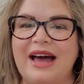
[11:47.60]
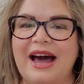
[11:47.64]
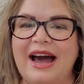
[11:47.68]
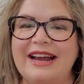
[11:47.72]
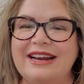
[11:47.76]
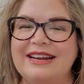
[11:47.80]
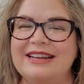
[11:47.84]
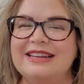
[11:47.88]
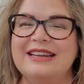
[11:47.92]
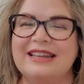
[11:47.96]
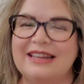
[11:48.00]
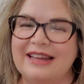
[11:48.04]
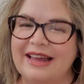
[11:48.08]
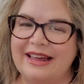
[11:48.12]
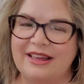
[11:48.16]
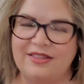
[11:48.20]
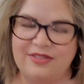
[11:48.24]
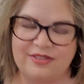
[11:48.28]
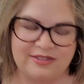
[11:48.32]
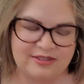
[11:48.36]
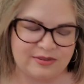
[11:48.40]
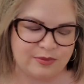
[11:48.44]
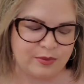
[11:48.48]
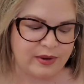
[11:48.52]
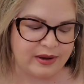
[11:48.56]
I didn't like
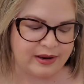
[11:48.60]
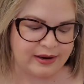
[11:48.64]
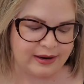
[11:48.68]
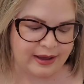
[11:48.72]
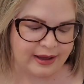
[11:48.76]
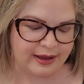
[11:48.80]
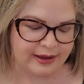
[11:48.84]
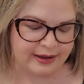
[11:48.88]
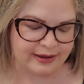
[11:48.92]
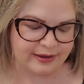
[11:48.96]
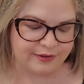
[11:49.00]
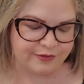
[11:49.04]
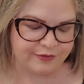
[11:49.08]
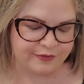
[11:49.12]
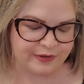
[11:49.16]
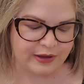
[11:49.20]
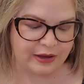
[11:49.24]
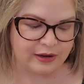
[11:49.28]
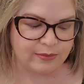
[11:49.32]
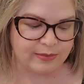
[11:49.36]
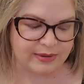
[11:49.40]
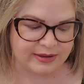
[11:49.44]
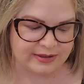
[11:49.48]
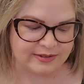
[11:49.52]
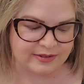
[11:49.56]
this one. I
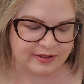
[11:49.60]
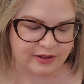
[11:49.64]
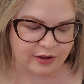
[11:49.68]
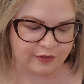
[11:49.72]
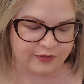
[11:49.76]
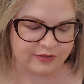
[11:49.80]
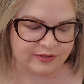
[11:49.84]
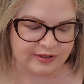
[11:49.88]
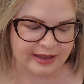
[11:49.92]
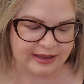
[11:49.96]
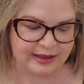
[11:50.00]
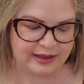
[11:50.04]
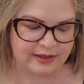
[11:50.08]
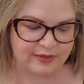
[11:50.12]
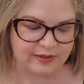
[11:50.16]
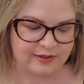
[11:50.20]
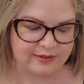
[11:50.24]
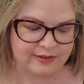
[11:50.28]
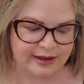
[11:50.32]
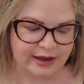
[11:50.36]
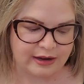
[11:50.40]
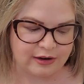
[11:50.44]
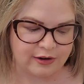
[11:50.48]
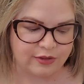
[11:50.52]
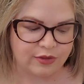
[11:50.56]
found myself taking
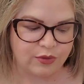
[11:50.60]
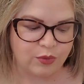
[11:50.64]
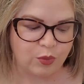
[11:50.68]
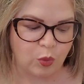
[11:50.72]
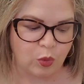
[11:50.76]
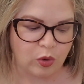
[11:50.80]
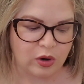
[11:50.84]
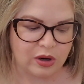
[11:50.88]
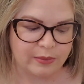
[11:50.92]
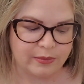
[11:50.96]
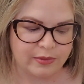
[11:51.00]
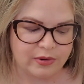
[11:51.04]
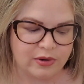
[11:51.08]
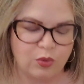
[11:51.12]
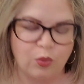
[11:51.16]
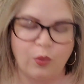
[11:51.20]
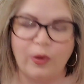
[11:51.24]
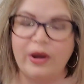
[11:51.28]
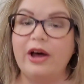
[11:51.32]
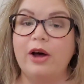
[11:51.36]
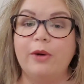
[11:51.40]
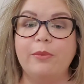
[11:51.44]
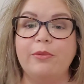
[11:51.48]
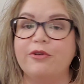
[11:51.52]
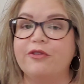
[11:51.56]
this out of the warmer
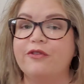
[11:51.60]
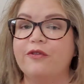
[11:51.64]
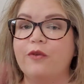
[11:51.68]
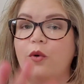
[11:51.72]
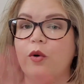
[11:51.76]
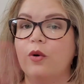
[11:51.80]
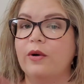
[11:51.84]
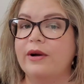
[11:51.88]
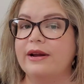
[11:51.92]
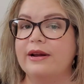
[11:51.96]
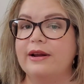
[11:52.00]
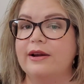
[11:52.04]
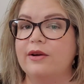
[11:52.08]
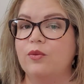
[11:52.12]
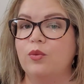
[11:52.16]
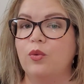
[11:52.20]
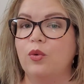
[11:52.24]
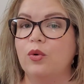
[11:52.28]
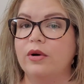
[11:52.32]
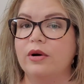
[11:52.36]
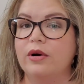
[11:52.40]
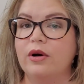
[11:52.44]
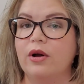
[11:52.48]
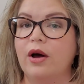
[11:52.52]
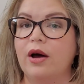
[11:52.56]
well before it had
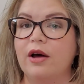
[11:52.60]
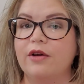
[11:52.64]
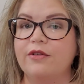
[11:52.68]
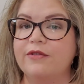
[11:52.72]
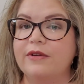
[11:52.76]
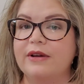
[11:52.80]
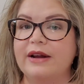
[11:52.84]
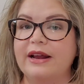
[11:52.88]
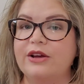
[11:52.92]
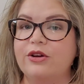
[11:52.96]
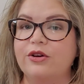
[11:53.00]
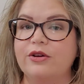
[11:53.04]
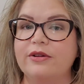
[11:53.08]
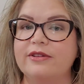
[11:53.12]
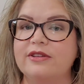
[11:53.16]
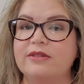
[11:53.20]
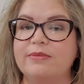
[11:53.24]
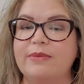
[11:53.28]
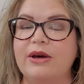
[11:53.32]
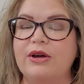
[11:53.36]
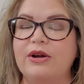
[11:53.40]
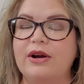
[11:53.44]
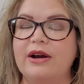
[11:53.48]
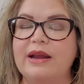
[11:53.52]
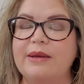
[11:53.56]
worn off and I couldn't
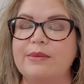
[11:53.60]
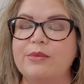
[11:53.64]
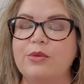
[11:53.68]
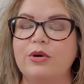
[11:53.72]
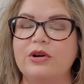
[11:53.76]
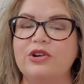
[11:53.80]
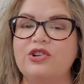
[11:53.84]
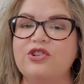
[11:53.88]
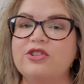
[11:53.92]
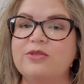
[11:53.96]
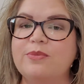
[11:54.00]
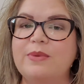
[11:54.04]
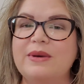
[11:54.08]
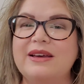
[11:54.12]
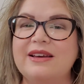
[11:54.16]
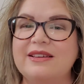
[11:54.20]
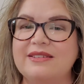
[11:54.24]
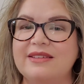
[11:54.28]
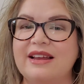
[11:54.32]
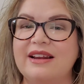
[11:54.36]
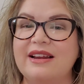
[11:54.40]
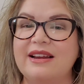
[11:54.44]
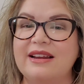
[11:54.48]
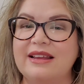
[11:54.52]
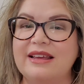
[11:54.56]
smell it anymore just because
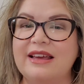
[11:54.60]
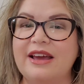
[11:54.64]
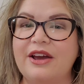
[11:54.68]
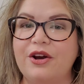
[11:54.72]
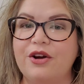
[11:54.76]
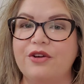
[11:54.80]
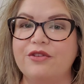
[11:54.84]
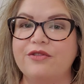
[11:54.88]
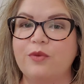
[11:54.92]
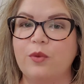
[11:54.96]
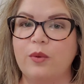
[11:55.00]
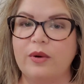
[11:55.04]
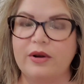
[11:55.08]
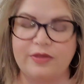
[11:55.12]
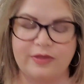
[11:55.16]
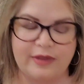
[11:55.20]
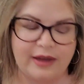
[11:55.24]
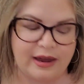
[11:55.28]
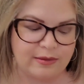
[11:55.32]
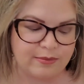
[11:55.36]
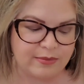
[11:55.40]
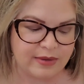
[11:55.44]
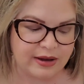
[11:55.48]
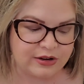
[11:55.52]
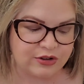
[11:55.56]
I didn't care for it
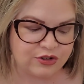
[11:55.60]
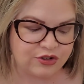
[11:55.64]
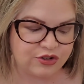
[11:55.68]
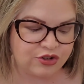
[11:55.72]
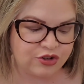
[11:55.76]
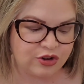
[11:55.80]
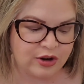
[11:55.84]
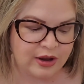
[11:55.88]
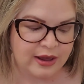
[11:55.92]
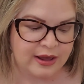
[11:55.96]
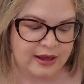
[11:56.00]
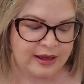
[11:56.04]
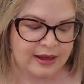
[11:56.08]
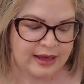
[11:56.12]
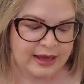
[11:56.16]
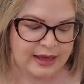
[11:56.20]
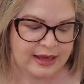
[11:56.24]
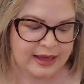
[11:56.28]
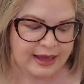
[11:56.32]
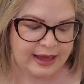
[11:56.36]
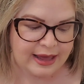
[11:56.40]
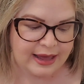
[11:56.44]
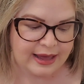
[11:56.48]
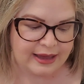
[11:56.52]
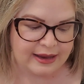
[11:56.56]
that much.
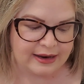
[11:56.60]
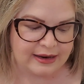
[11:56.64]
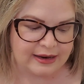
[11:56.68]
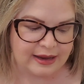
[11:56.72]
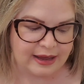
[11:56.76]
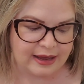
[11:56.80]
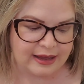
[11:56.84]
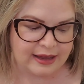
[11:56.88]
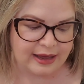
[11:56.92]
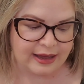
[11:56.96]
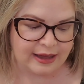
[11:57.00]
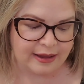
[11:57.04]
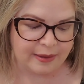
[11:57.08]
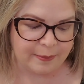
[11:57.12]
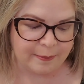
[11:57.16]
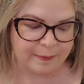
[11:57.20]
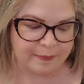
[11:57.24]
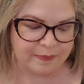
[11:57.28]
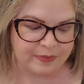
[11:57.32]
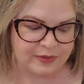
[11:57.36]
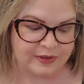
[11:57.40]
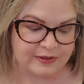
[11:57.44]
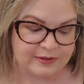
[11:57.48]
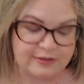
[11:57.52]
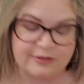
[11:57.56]
And
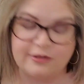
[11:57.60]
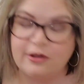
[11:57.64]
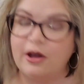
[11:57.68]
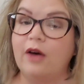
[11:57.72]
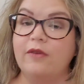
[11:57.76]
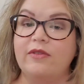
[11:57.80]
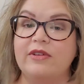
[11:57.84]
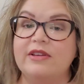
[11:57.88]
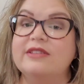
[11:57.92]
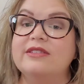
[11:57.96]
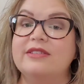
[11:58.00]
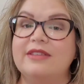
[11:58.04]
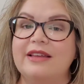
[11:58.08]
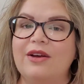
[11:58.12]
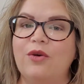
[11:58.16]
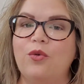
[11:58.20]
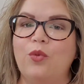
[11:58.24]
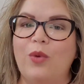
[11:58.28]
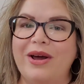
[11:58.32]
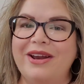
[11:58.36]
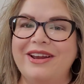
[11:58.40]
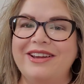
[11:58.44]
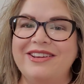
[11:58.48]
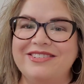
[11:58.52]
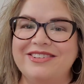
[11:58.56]
um, this is obviously a
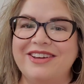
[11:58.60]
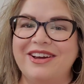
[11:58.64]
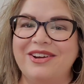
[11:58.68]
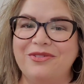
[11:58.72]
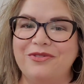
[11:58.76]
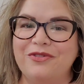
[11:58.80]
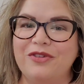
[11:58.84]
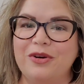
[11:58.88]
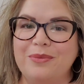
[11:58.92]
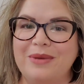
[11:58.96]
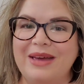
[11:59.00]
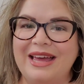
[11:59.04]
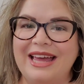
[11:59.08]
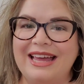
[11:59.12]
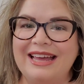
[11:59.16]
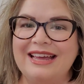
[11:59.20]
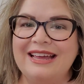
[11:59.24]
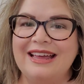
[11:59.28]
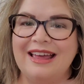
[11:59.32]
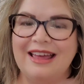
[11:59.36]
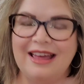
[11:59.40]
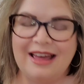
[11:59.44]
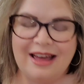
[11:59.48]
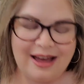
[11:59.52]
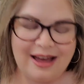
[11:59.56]
one and done for me.